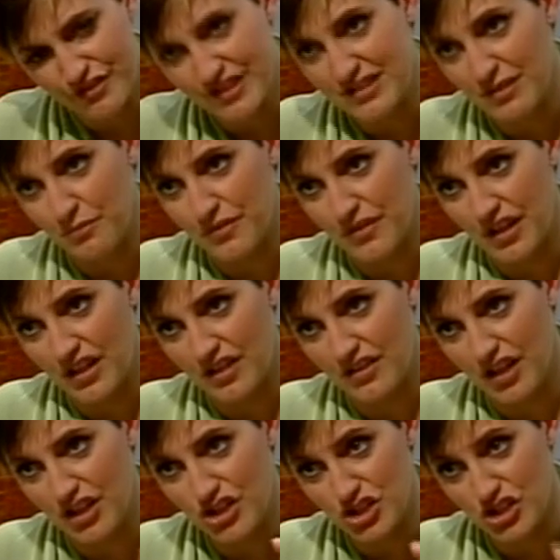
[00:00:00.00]
something
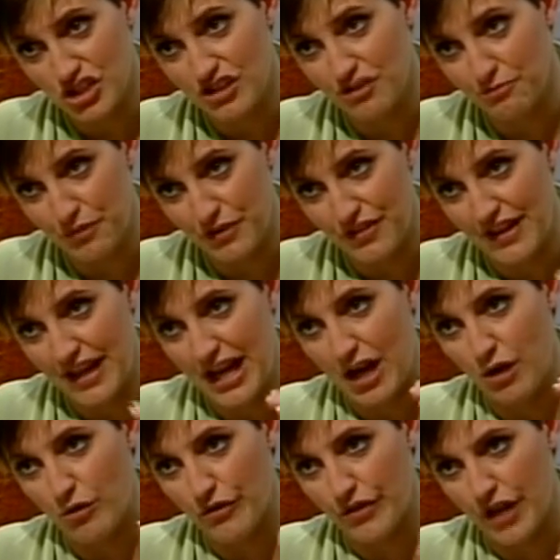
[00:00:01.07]
that shouldn't have been
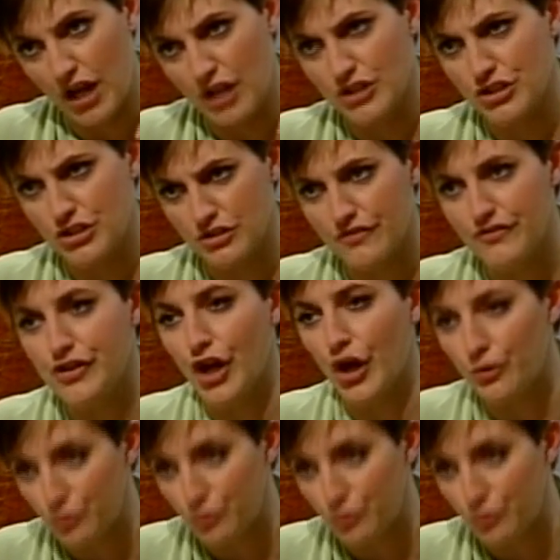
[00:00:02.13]
there or that I should have known